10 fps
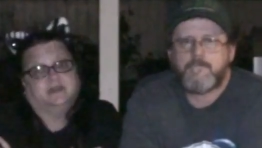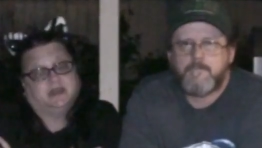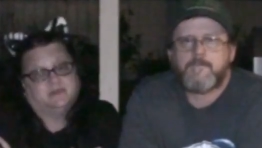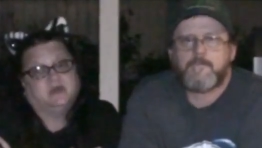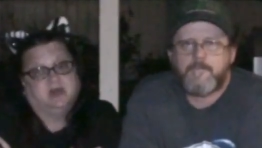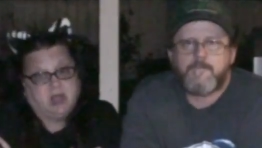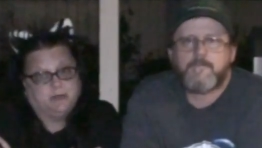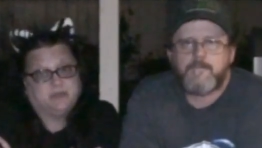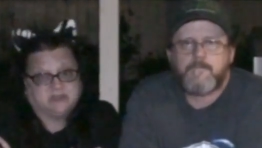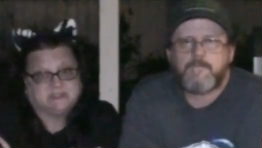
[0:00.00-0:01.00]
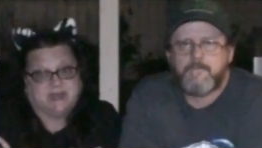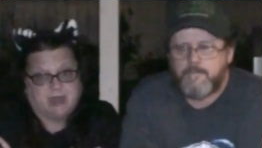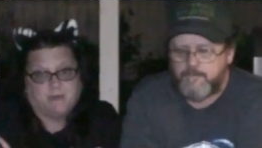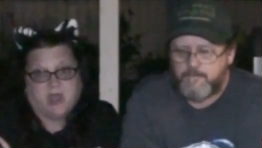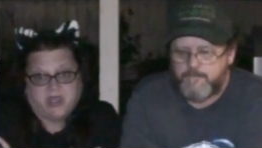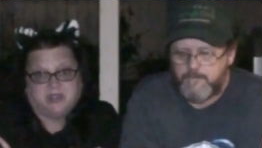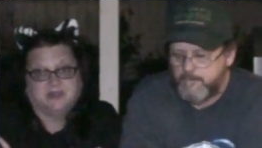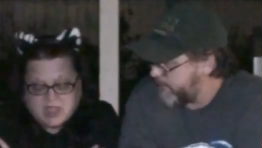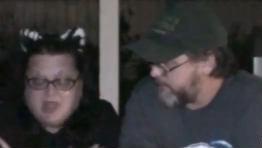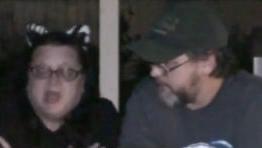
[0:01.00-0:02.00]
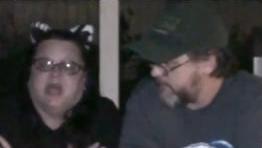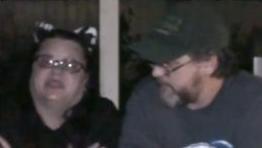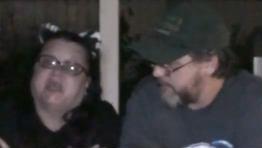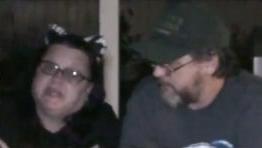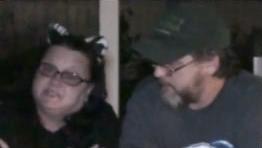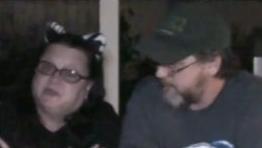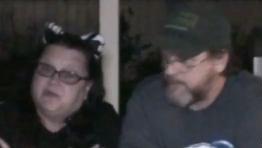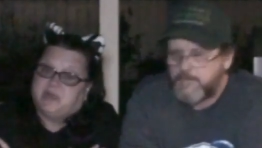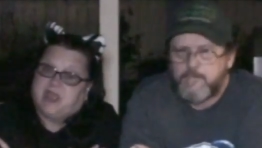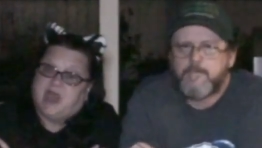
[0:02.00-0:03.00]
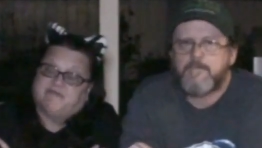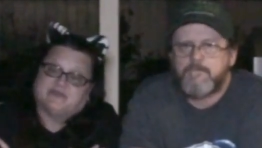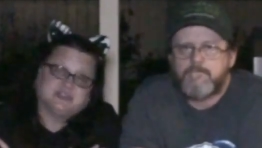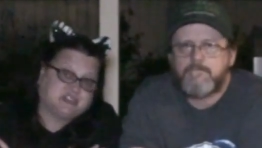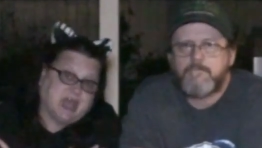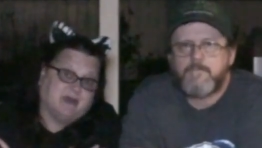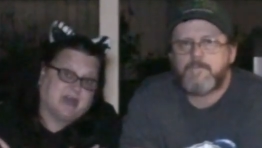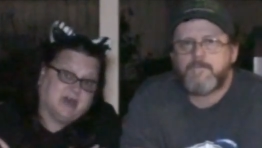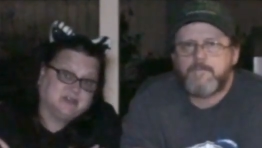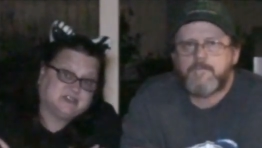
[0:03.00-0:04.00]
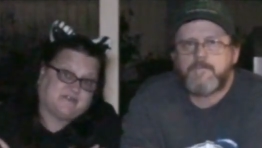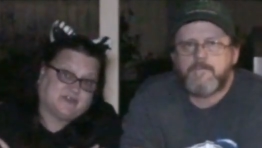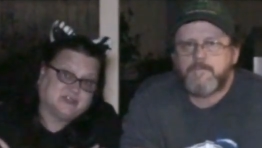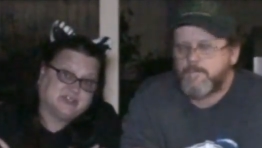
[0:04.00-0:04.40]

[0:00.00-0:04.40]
Speaker 1: it will help us that way. That's all we have for shout outs for